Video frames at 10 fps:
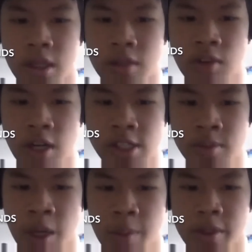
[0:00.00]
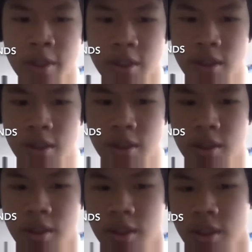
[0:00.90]
advice on maybe
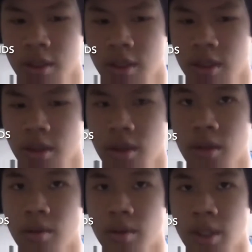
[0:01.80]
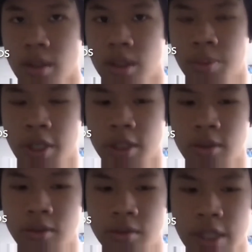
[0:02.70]
you're a pretty
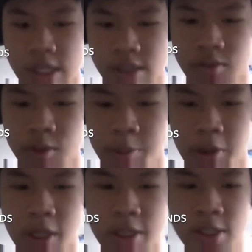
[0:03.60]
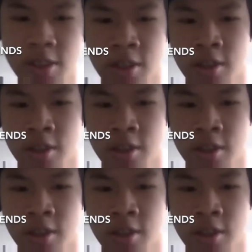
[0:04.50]
good, decent footballer. So